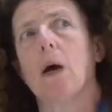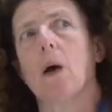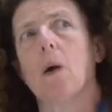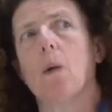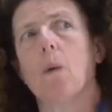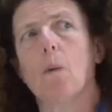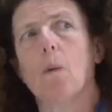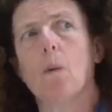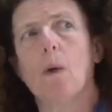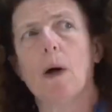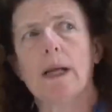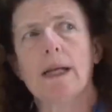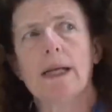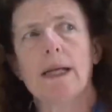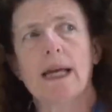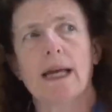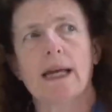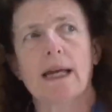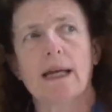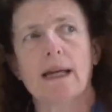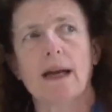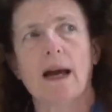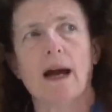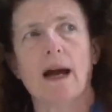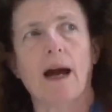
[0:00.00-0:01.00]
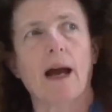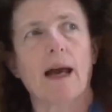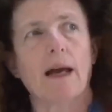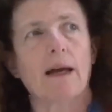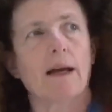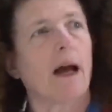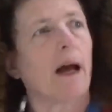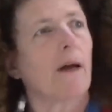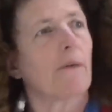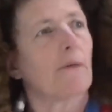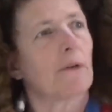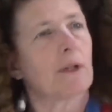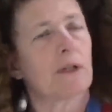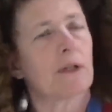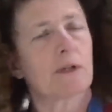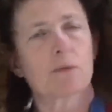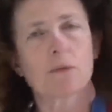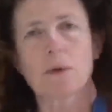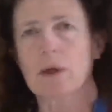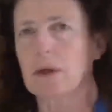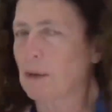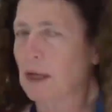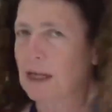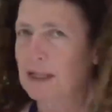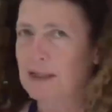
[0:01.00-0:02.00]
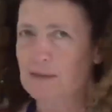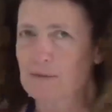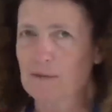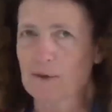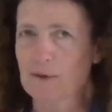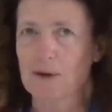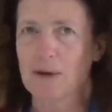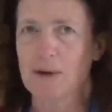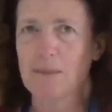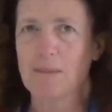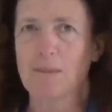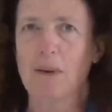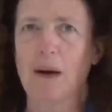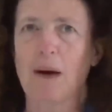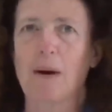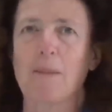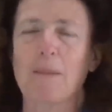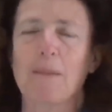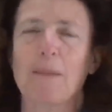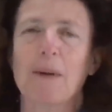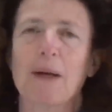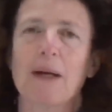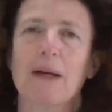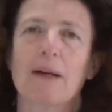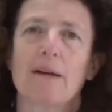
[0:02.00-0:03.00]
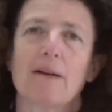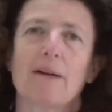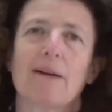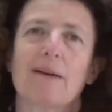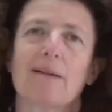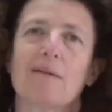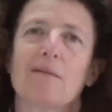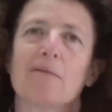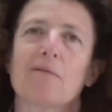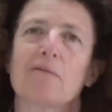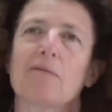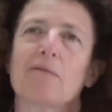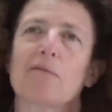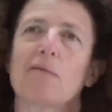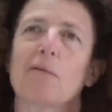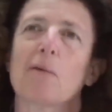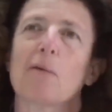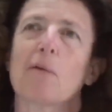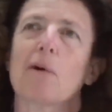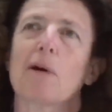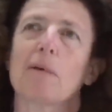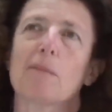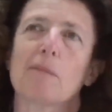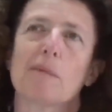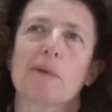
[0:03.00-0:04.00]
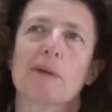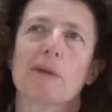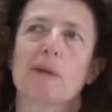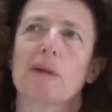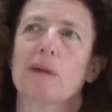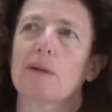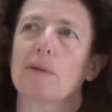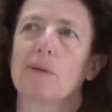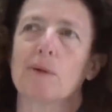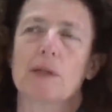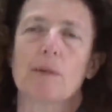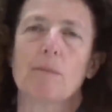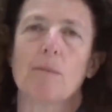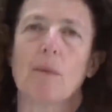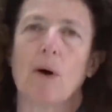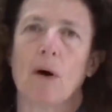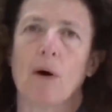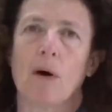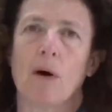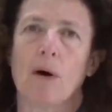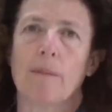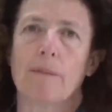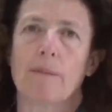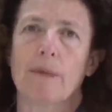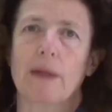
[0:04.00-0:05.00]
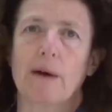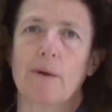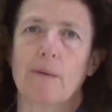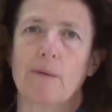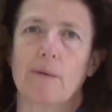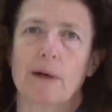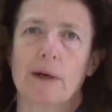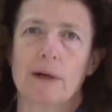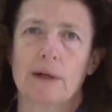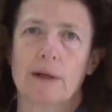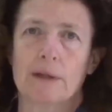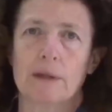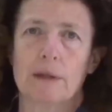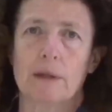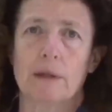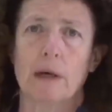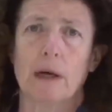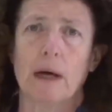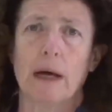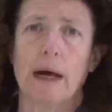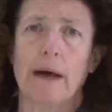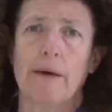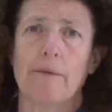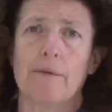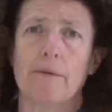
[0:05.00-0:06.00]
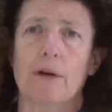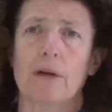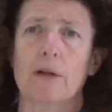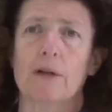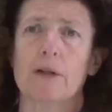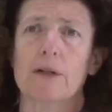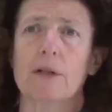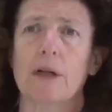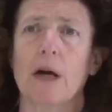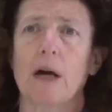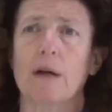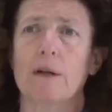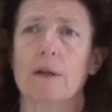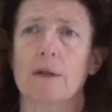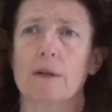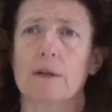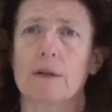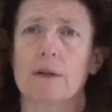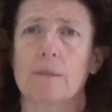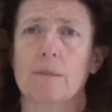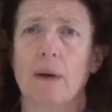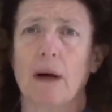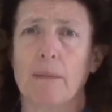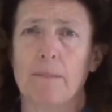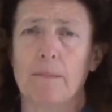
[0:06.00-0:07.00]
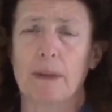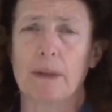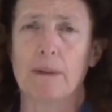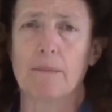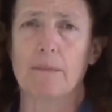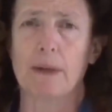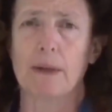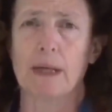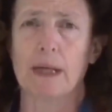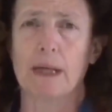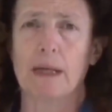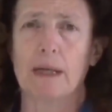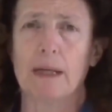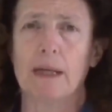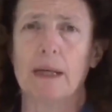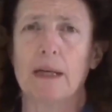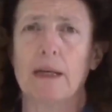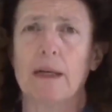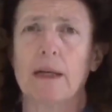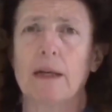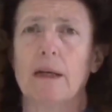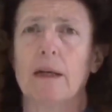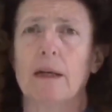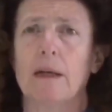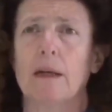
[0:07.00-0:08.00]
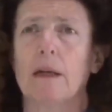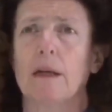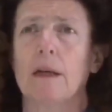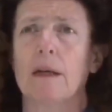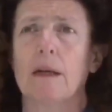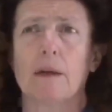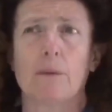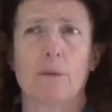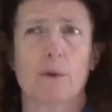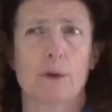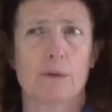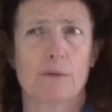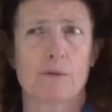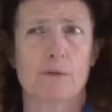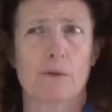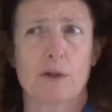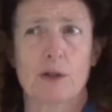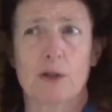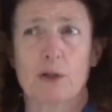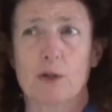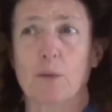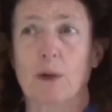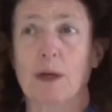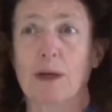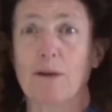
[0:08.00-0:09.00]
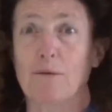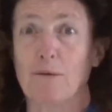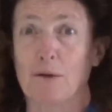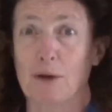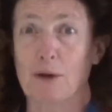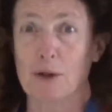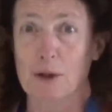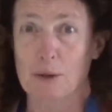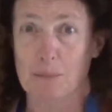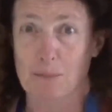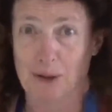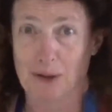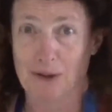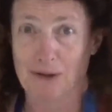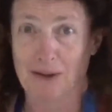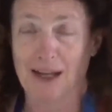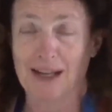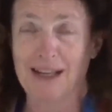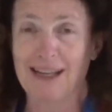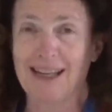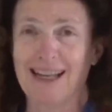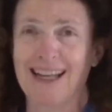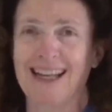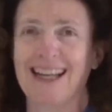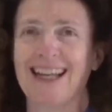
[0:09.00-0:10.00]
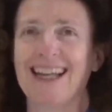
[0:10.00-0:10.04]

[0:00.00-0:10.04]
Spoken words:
One day I got this request for a puppet. It was a mom that wanted to have her son's puppet made. It was for his 21st birthday.